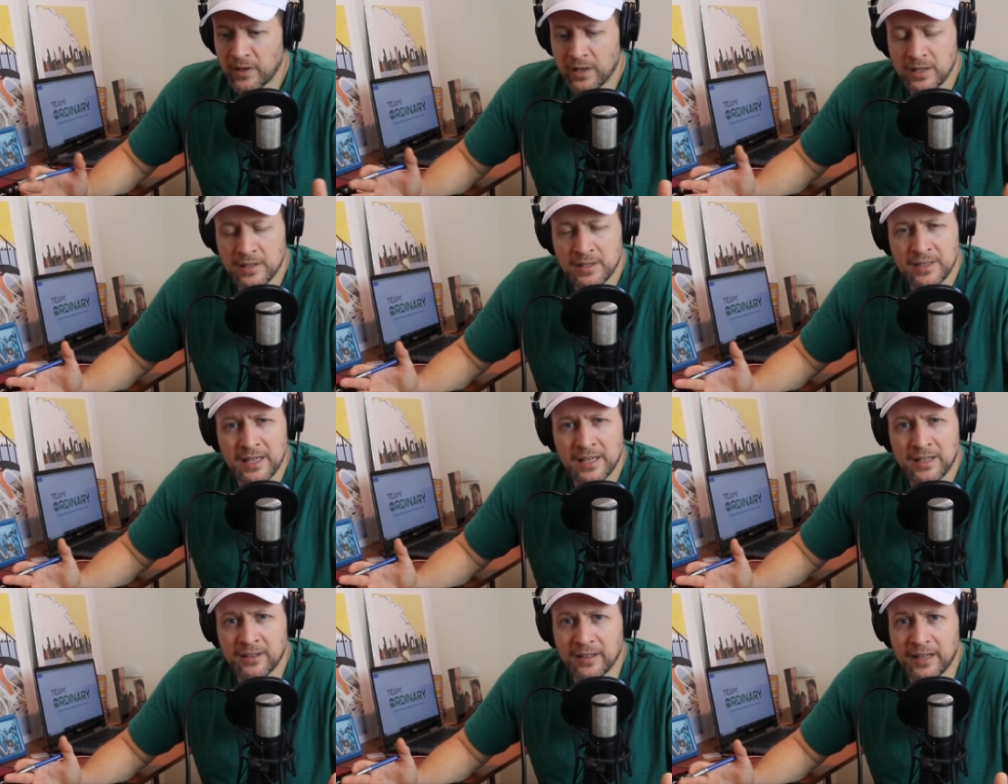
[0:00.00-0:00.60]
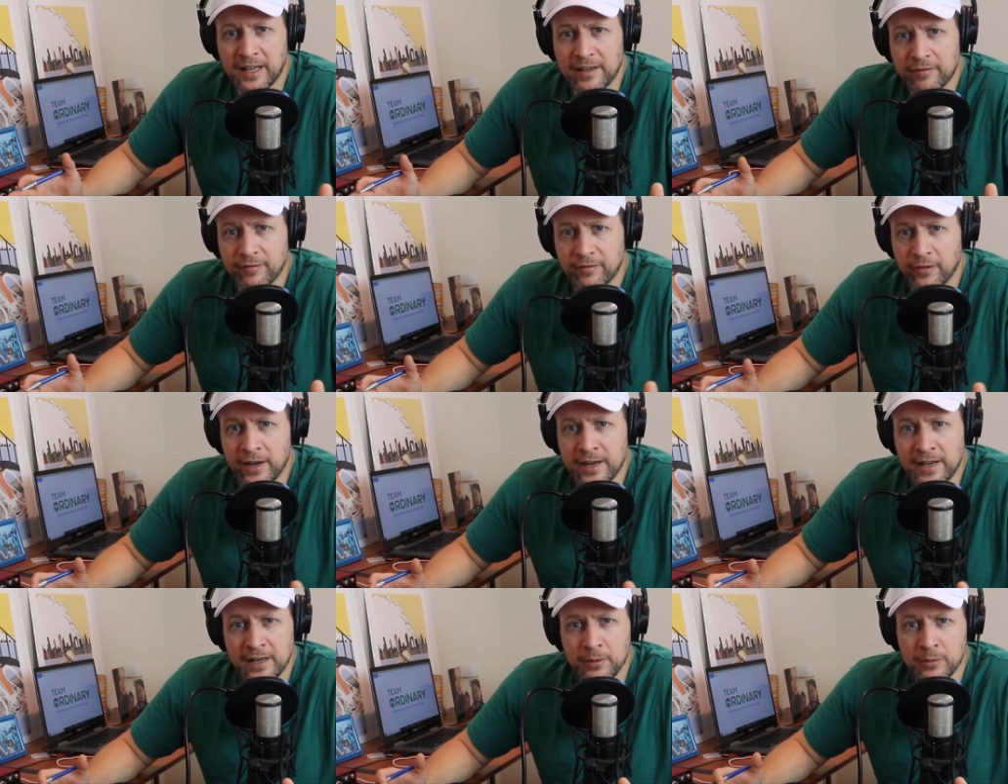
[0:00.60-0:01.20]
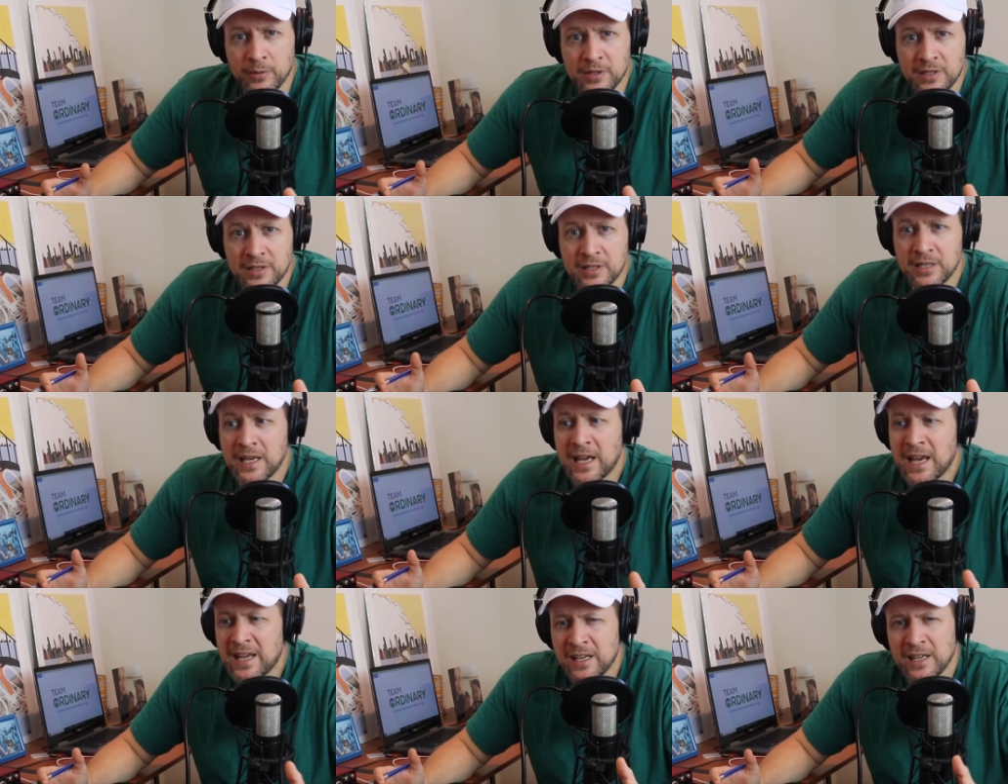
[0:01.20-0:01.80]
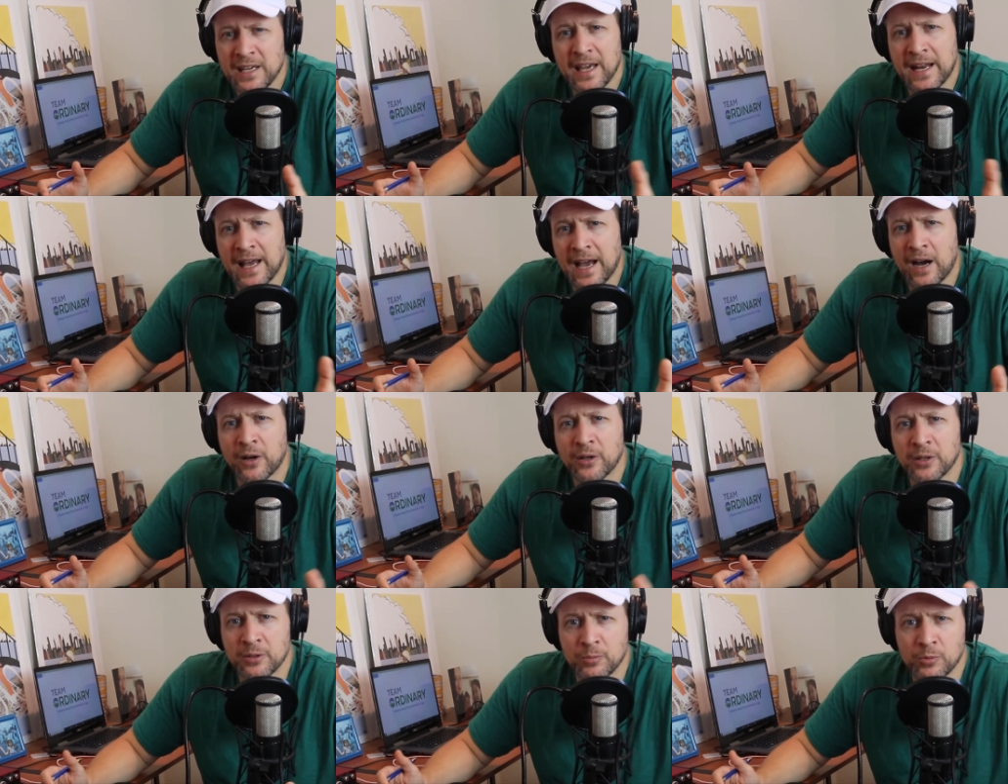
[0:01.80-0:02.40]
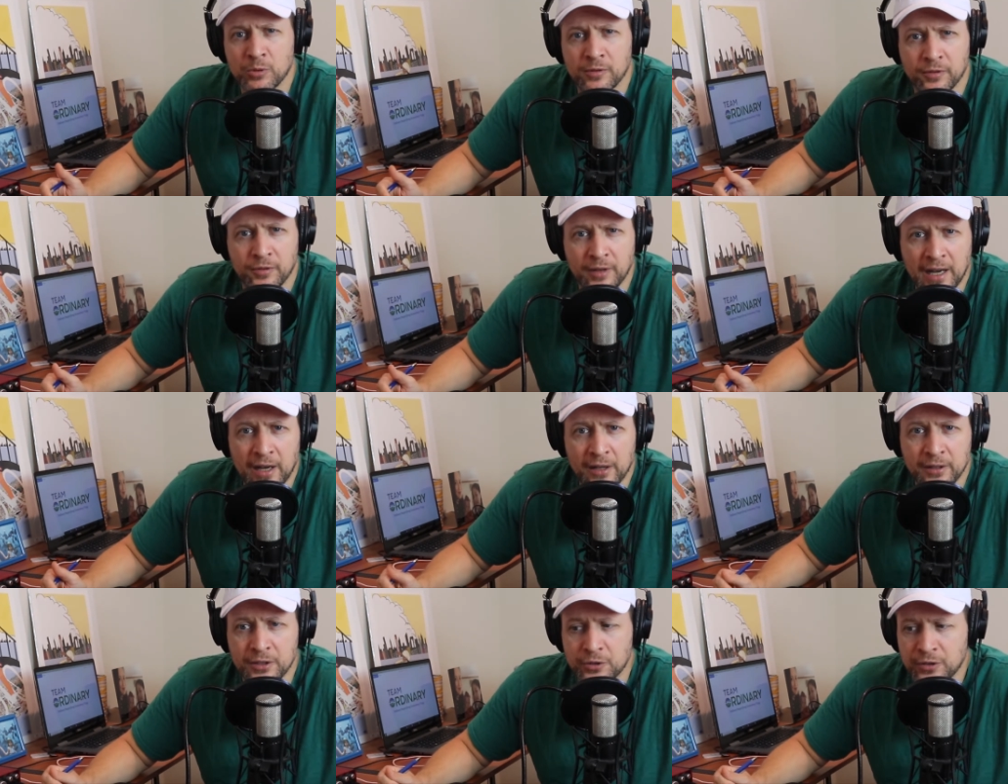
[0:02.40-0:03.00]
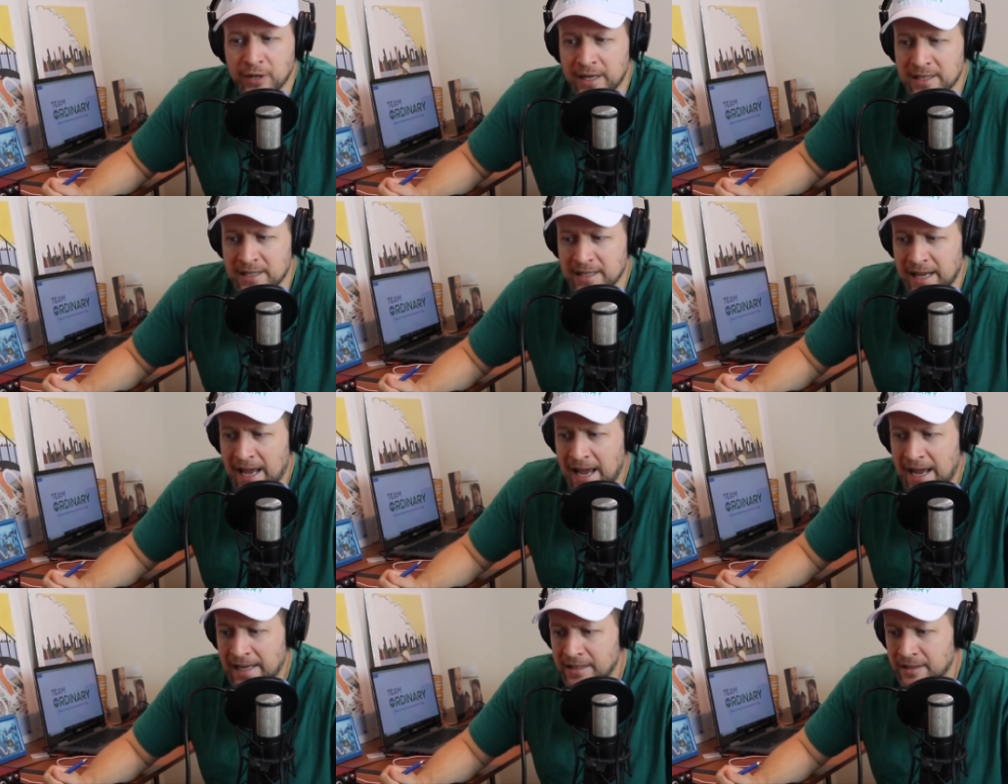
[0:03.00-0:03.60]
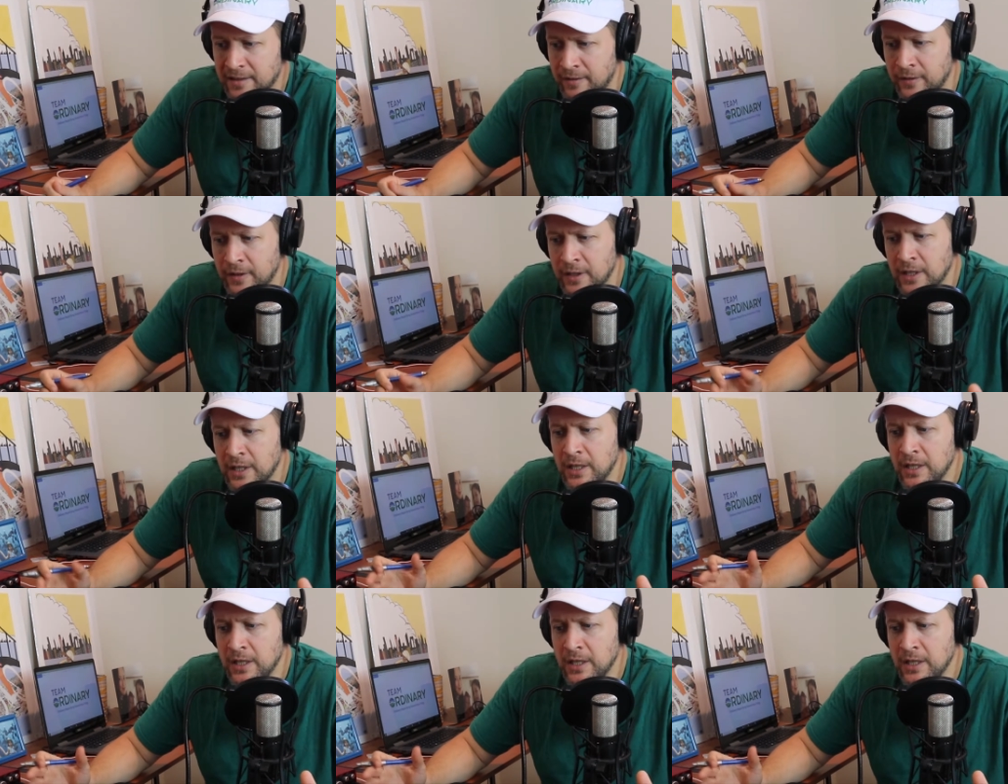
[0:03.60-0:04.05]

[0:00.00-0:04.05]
single life, right? It was, yeah, you get out, you move around, you try to stay active.